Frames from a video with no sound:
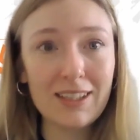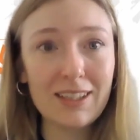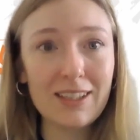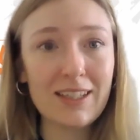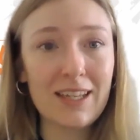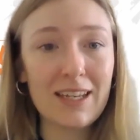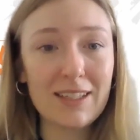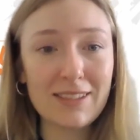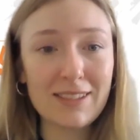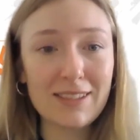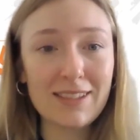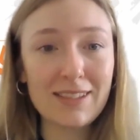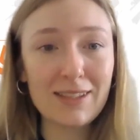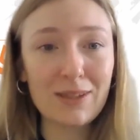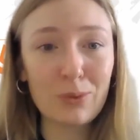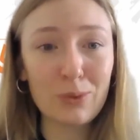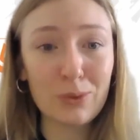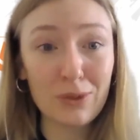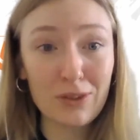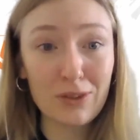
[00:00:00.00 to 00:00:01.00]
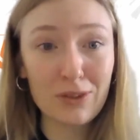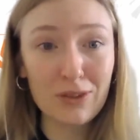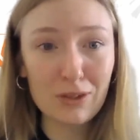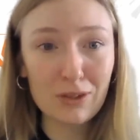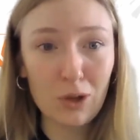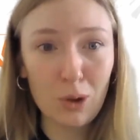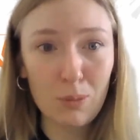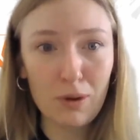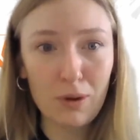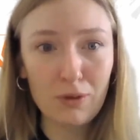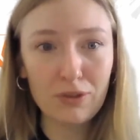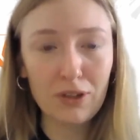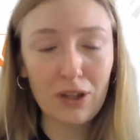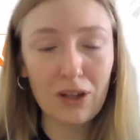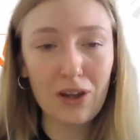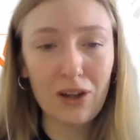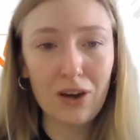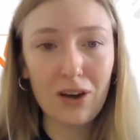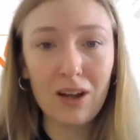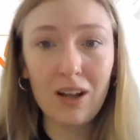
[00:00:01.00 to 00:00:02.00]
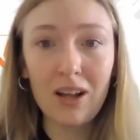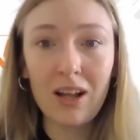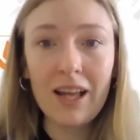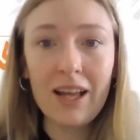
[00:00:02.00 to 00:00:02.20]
that is within the scope of the law